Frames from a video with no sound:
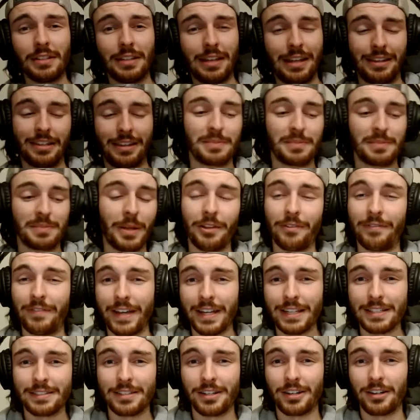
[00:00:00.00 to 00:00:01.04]
and the spell
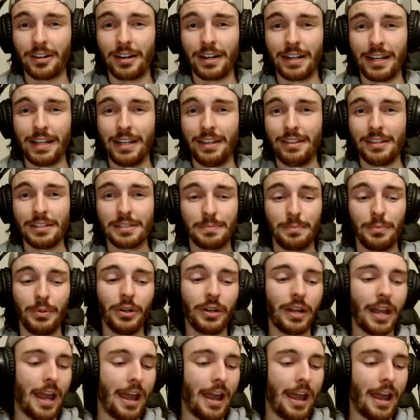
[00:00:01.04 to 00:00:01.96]
effects that are in this book